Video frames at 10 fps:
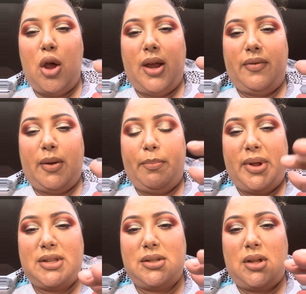If it
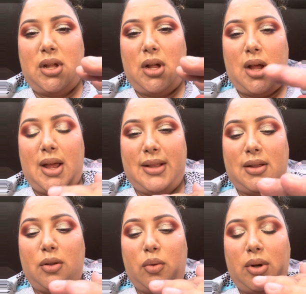pits at the
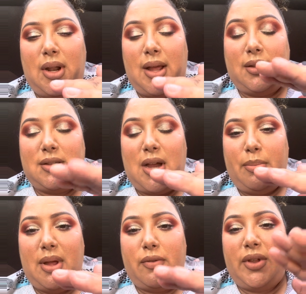top
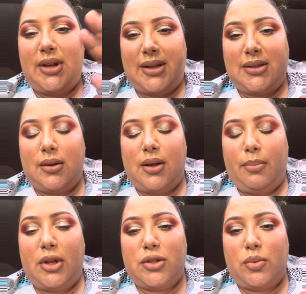level, then that's a
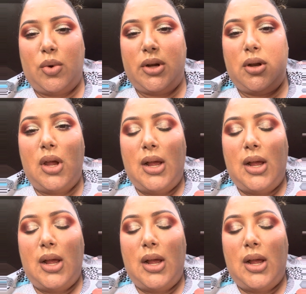+1.